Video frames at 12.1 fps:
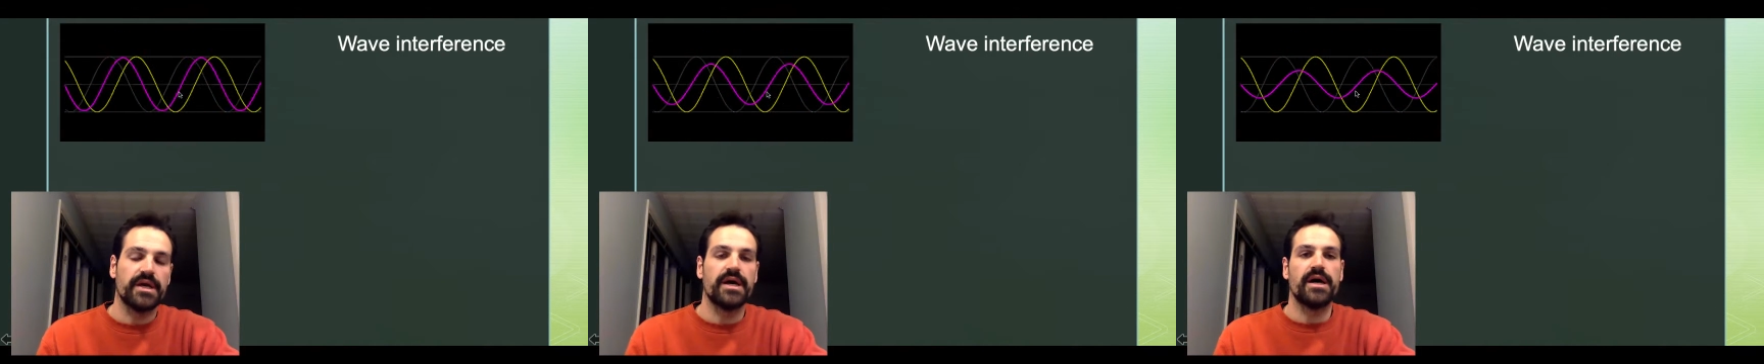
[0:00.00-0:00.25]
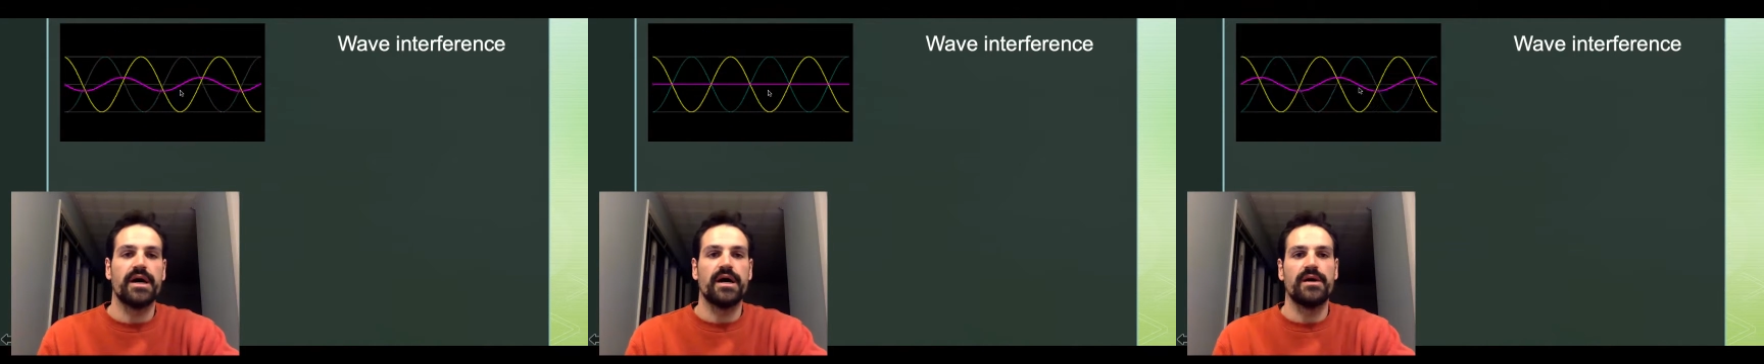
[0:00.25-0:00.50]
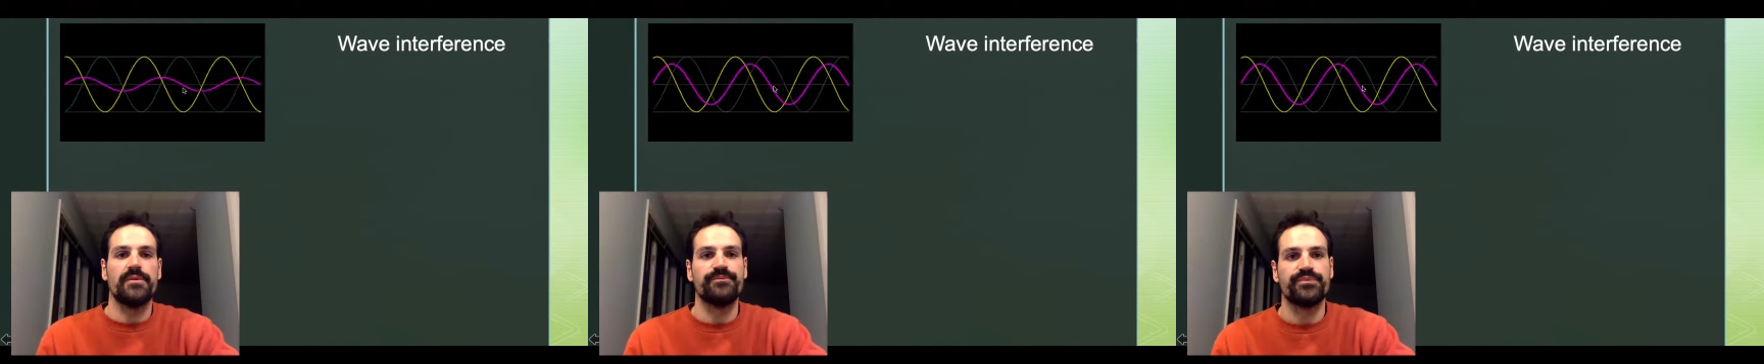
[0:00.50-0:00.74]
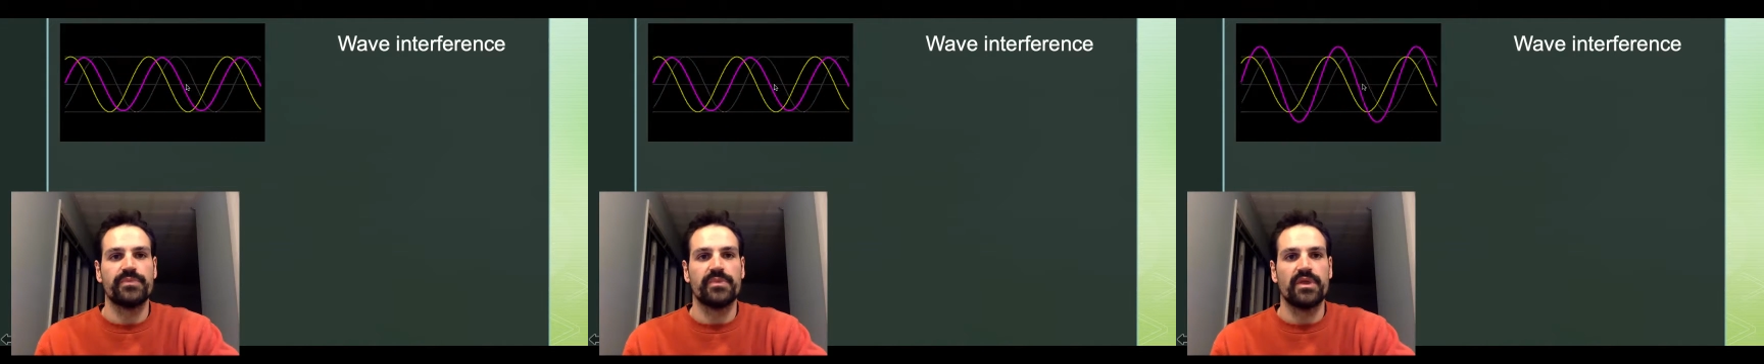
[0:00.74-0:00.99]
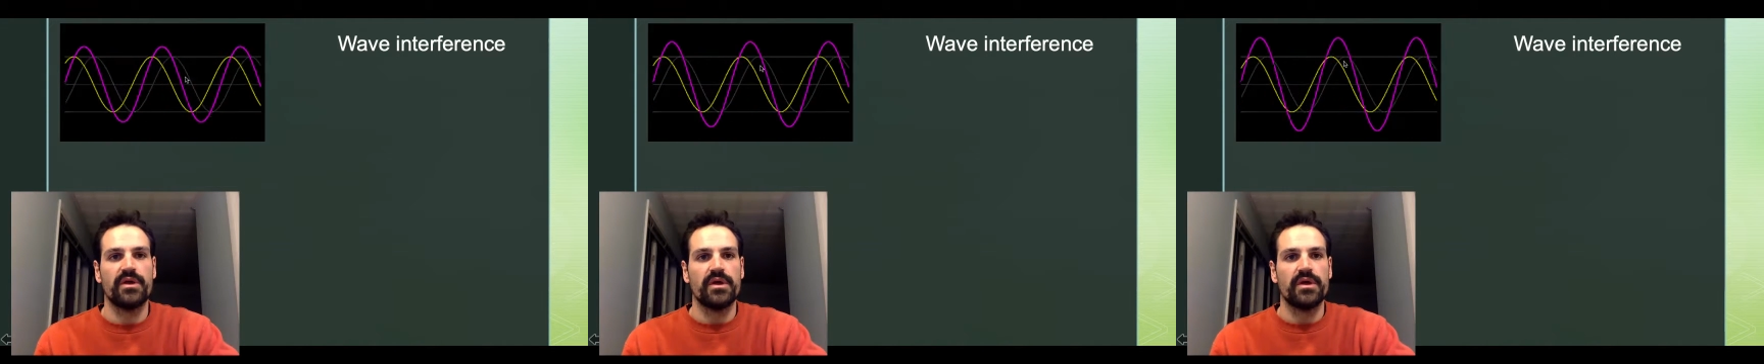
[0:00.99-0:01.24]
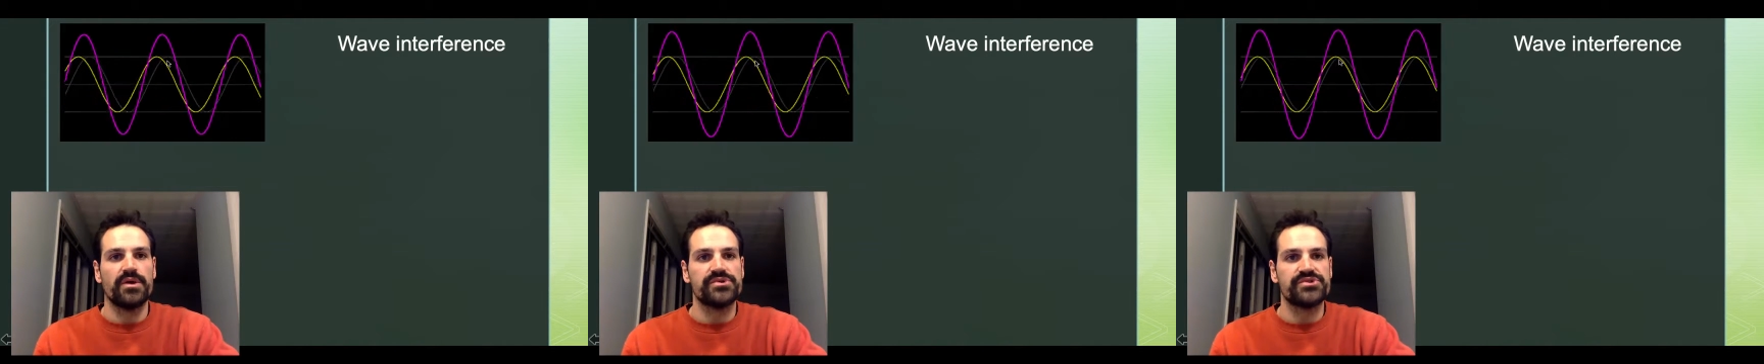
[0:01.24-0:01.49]

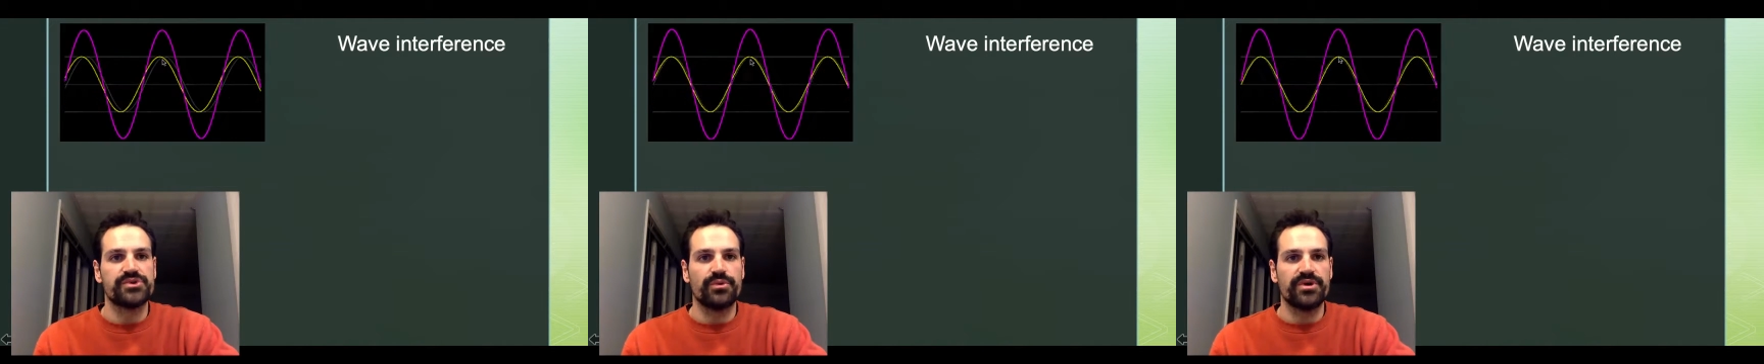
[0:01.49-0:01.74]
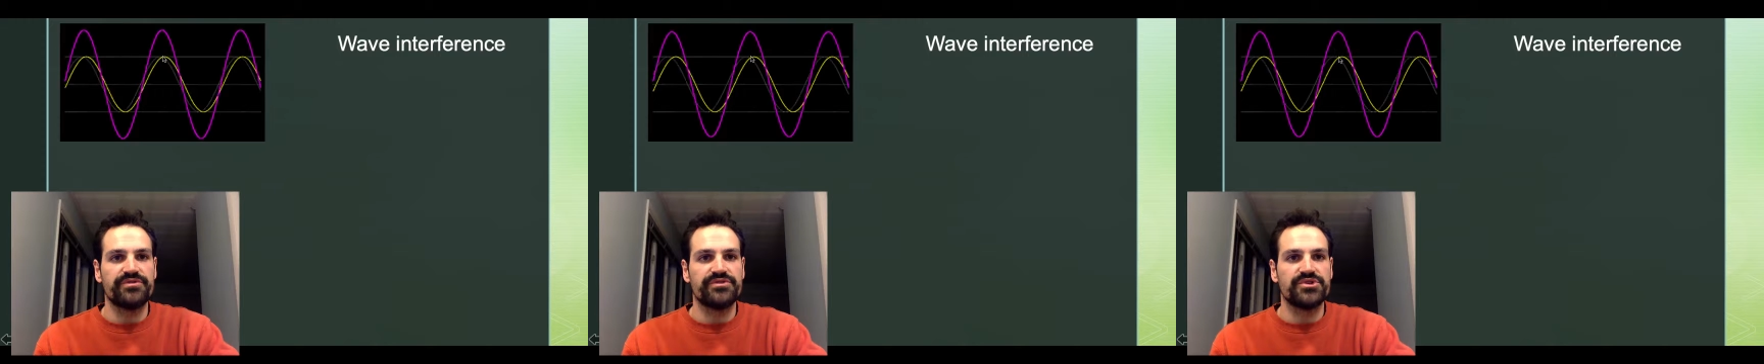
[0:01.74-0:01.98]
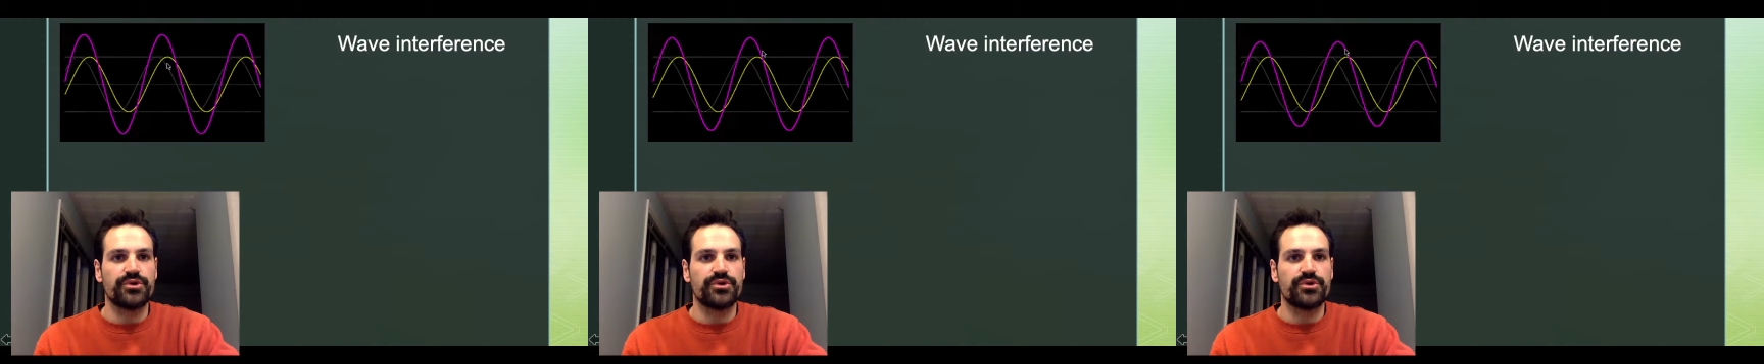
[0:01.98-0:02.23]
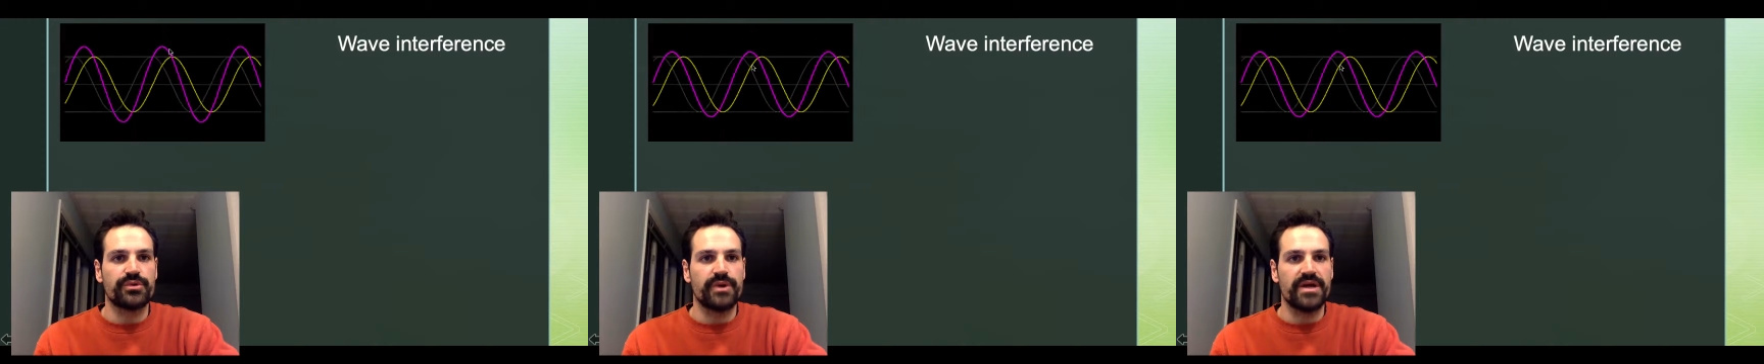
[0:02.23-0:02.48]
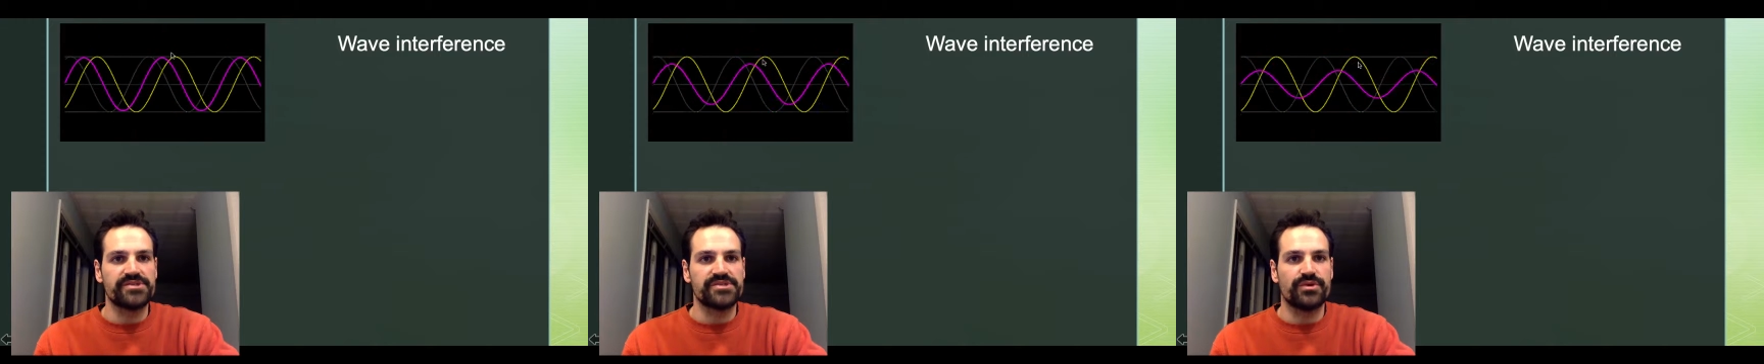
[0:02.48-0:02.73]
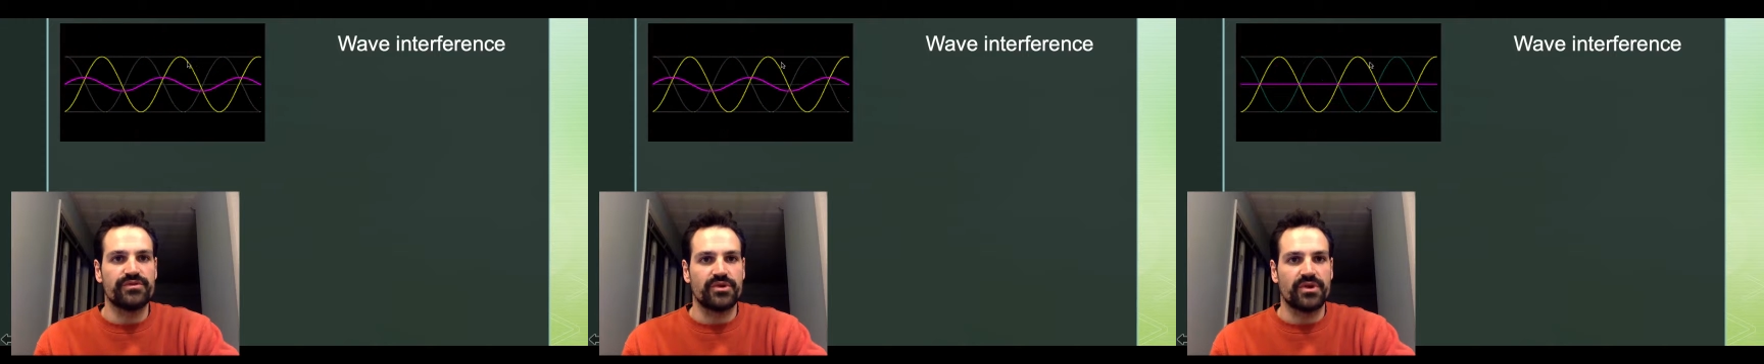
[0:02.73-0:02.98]
So where you have two crests
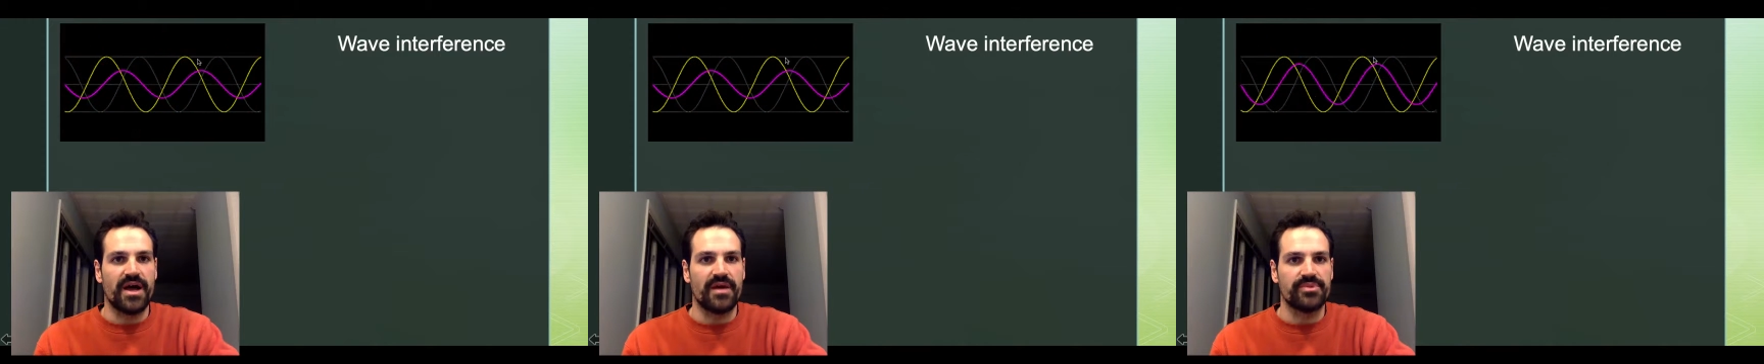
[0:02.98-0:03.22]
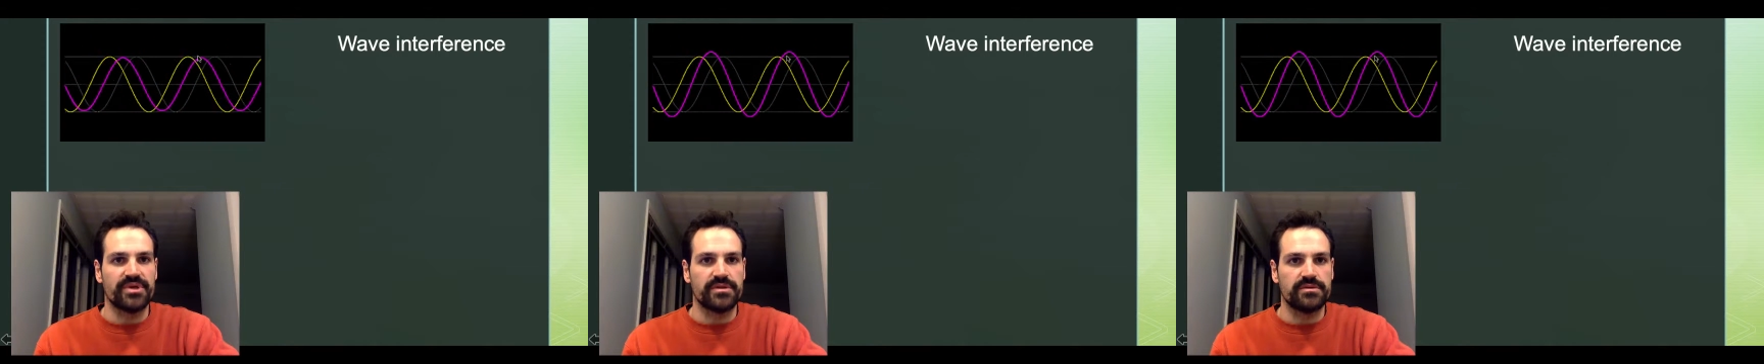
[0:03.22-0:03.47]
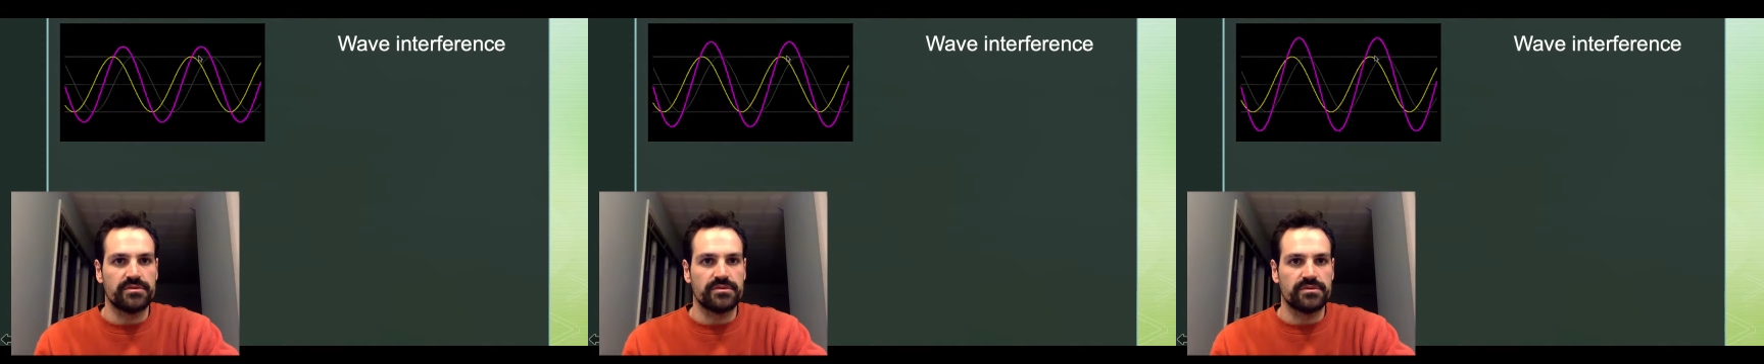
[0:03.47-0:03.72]
overlapping,